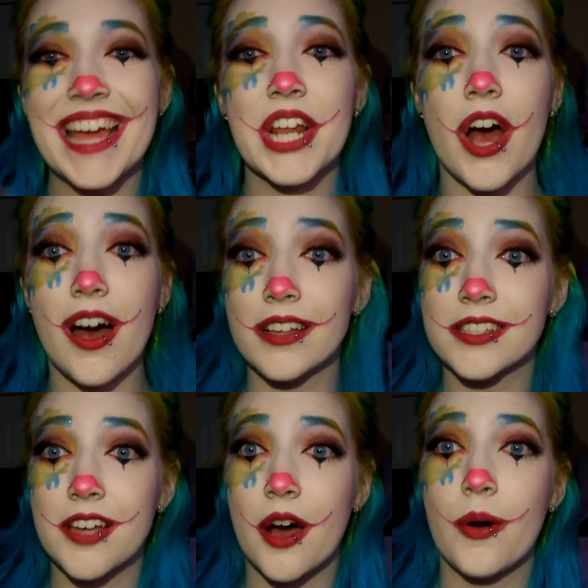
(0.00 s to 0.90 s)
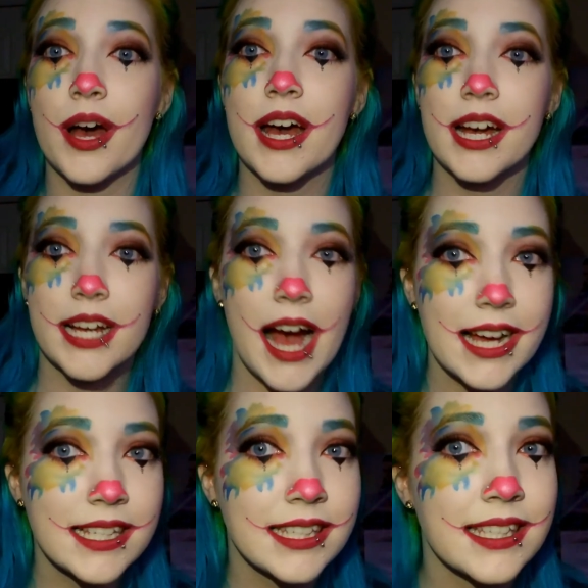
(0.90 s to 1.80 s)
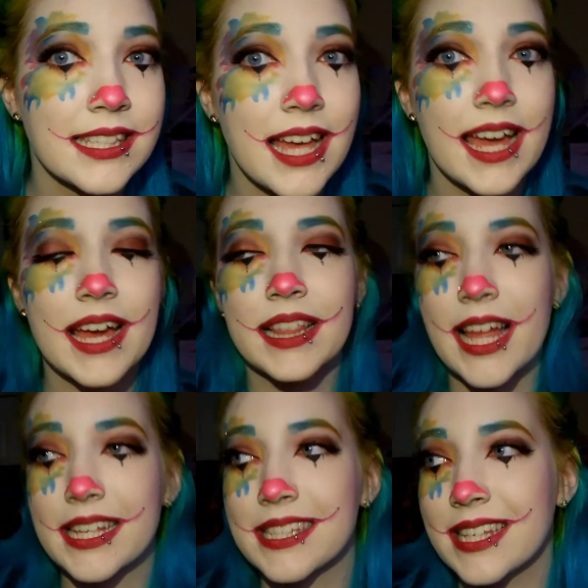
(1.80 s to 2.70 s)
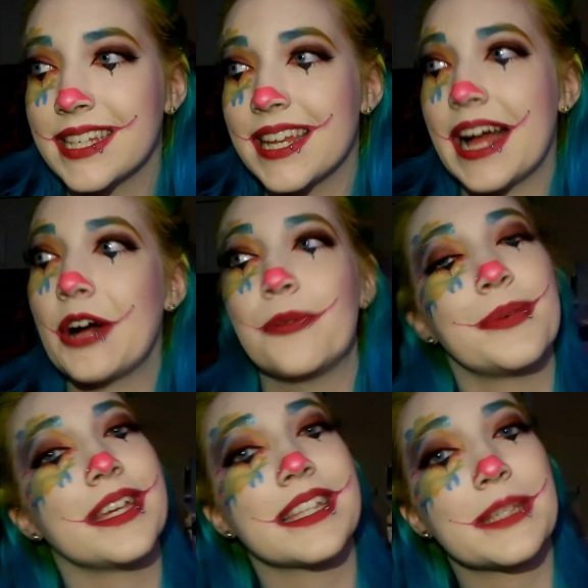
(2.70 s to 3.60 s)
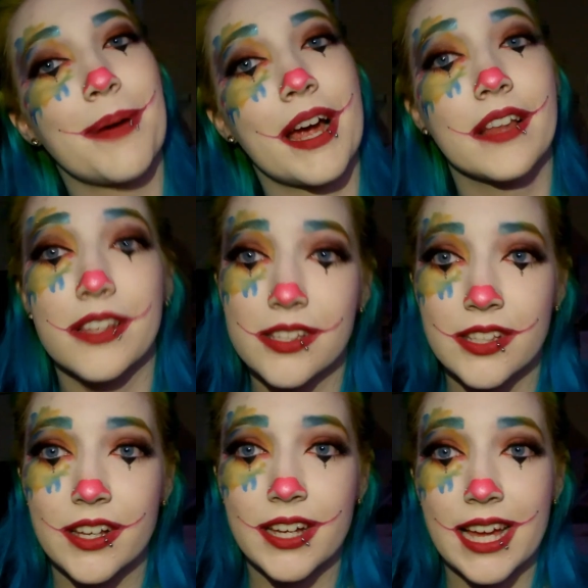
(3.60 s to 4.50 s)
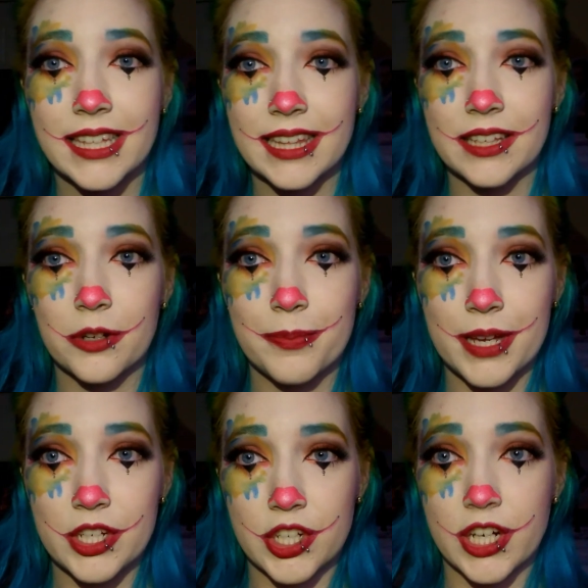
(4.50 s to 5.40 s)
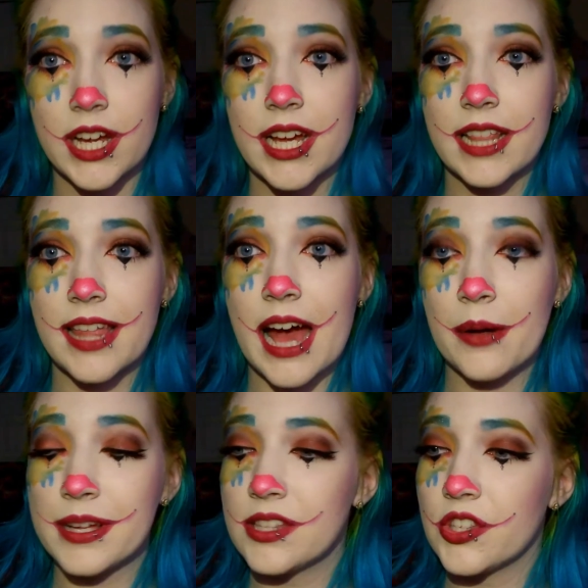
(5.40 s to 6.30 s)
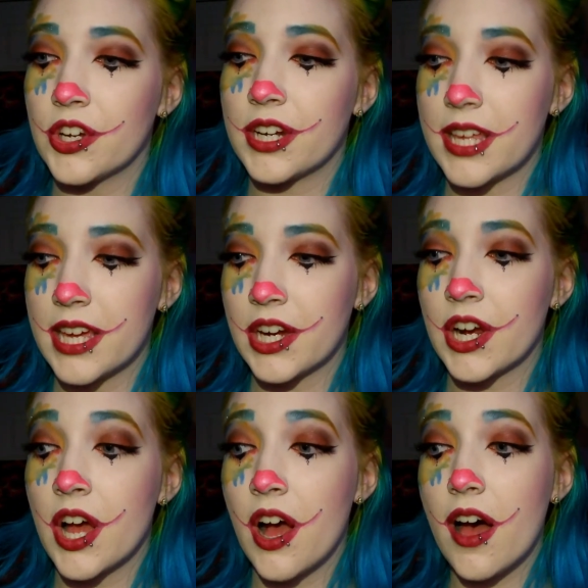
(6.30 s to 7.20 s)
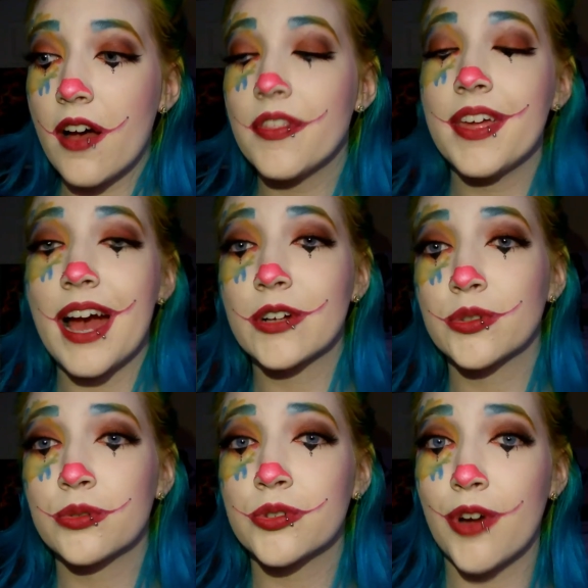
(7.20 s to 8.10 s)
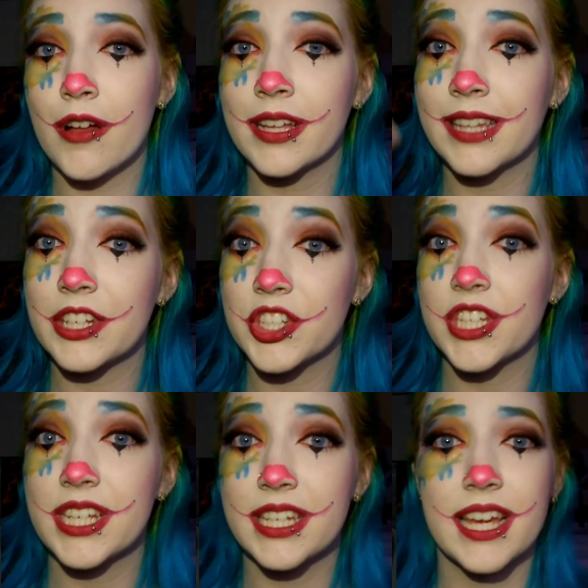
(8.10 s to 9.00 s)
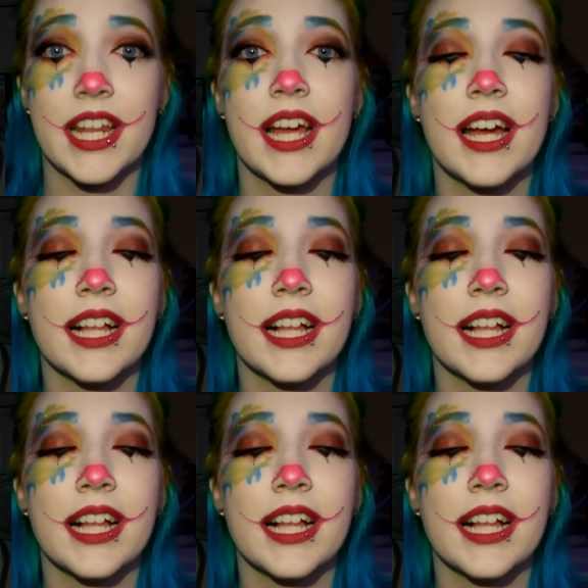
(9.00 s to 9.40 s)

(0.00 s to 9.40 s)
And also, guys, since Lexi did help me inspire this look, and a little picture that I'll insert here of the actual drawing that she did.